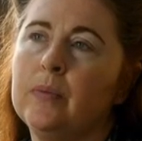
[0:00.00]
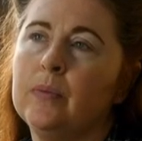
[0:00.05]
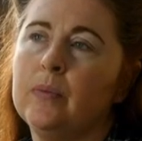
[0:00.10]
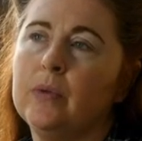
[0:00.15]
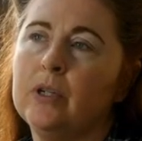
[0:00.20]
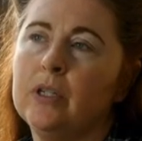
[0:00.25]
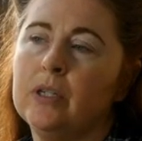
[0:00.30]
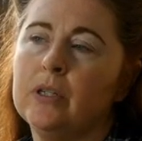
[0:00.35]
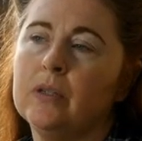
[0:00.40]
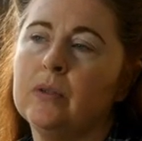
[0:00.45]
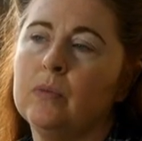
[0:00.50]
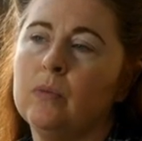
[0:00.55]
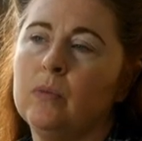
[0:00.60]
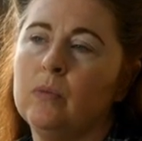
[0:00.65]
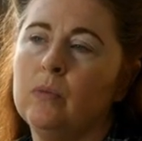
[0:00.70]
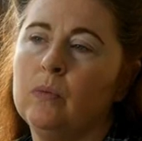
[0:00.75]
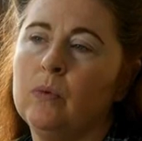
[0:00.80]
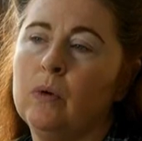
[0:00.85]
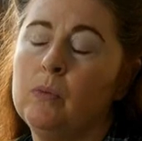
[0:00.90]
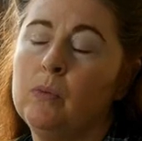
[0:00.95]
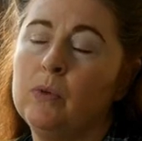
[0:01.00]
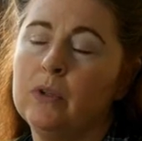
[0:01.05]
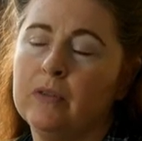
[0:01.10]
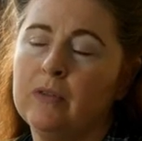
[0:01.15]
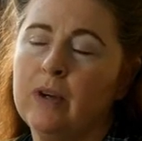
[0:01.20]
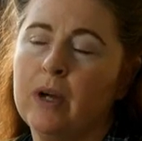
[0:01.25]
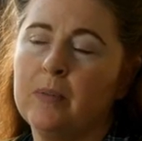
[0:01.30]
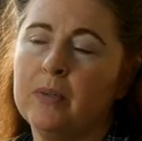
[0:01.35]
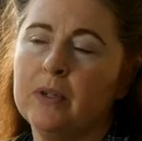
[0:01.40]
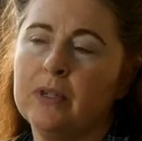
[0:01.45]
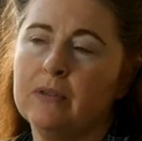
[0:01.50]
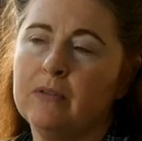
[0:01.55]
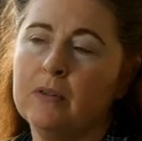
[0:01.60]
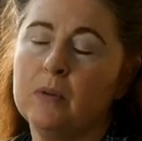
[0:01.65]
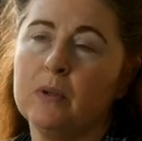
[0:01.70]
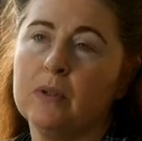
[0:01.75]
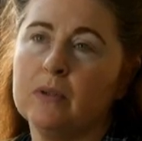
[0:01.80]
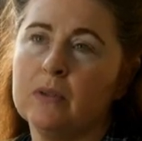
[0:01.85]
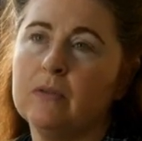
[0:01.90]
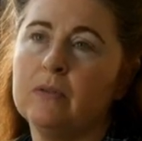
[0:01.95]
which is what would have happened if
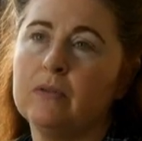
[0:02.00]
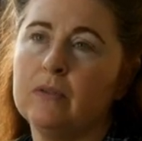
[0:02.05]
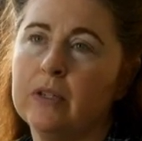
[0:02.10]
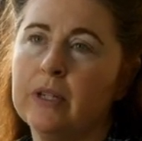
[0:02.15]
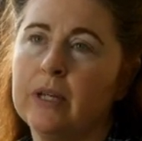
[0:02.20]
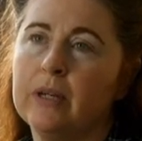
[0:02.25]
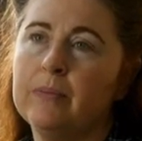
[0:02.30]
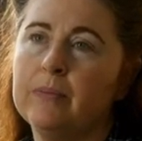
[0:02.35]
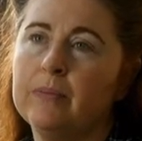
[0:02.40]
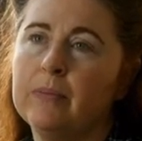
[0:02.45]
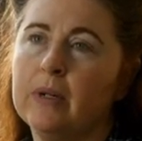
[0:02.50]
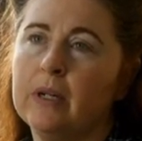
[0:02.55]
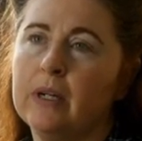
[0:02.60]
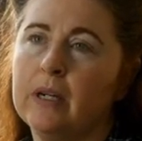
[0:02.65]
it wasn't for them.